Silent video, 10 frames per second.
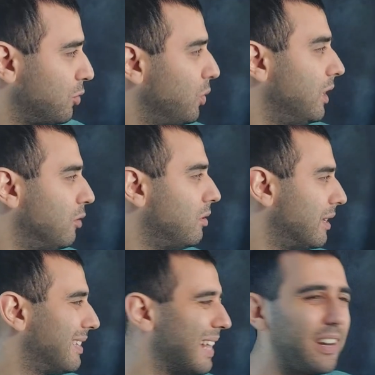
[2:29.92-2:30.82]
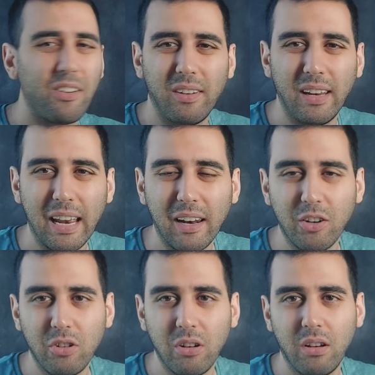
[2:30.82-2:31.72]
we use this letter in
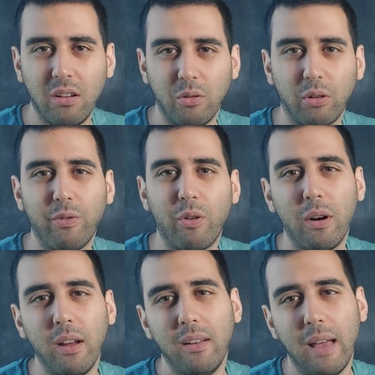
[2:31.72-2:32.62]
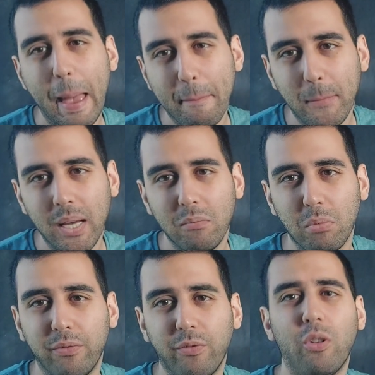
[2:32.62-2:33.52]
English, not for M,
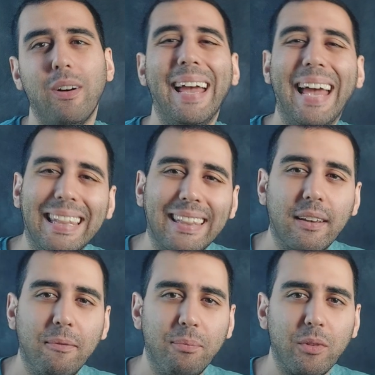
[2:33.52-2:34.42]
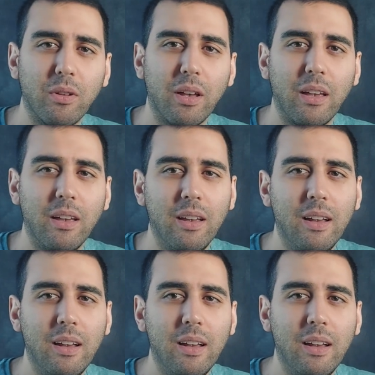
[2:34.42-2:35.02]
but for N, okay?